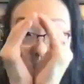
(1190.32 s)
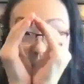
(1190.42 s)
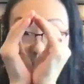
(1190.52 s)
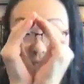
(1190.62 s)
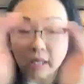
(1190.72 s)

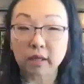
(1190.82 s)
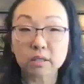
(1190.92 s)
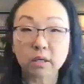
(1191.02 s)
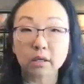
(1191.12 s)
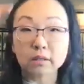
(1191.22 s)
right? And
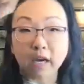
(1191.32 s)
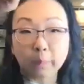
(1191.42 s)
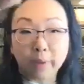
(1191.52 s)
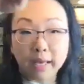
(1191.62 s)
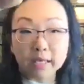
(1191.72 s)

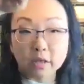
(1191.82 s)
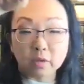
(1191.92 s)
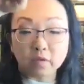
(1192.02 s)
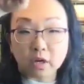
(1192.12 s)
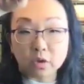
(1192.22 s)
Taipei's on
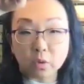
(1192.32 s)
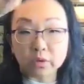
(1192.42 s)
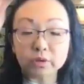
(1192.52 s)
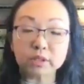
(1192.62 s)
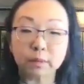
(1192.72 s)
the very
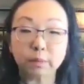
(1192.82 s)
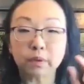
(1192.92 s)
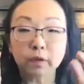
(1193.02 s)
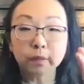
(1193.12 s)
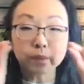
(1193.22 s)
northern tip.
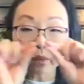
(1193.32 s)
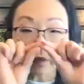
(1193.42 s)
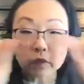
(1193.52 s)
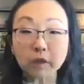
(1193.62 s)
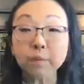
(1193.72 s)

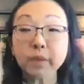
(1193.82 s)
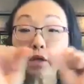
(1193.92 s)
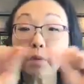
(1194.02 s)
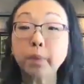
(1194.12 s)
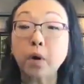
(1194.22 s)
The
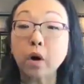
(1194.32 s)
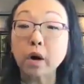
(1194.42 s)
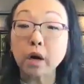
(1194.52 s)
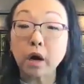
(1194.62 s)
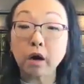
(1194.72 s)
middle
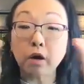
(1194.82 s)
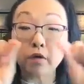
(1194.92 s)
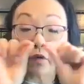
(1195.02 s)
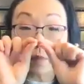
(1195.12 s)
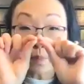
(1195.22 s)
part
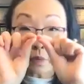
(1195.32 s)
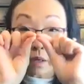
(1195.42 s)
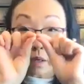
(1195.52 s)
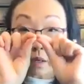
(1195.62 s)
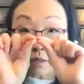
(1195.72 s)
of
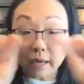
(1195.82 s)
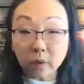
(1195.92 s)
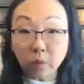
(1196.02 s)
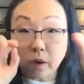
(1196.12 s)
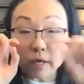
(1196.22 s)

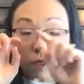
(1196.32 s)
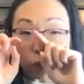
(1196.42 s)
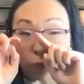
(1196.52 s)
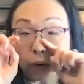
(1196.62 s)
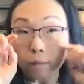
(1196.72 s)
Taiwan is
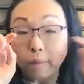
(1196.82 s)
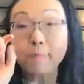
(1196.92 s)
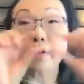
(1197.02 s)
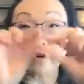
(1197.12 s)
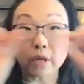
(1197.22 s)
where my
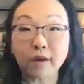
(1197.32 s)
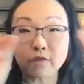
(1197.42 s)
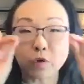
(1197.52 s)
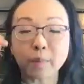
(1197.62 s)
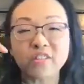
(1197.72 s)
mother came
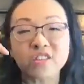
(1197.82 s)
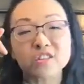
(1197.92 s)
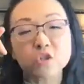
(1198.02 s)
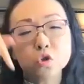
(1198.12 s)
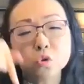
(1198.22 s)
from, and the
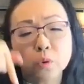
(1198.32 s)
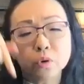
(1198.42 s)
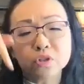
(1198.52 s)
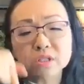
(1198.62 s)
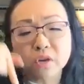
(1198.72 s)

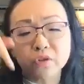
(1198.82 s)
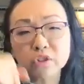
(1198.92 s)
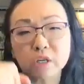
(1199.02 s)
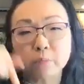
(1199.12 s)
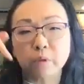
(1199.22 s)
most southern
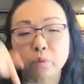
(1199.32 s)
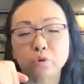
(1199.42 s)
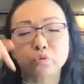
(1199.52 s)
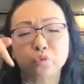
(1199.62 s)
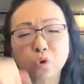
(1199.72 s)
tip, the
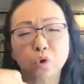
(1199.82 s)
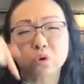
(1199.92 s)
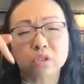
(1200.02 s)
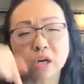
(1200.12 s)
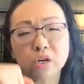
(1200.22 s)
most
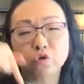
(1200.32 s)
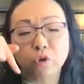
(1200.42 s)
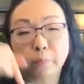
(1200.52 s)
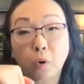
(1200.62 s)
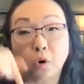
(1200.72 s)
rural country
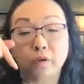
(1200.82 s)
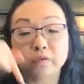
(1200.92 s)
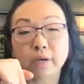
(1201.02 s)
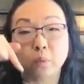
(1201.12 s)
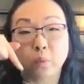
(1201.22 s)
part of
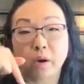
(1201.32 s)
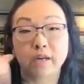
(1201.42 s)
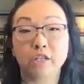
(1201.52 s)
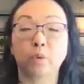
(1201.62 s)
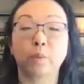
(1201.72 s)
Taiwan
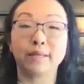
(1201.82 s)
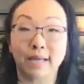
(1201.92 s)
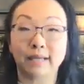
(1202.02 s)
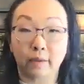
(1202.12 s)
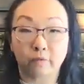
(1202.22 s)
is where my
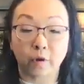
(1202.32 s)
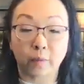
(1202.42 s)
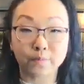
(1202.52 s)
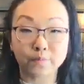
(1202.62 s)
dad came from,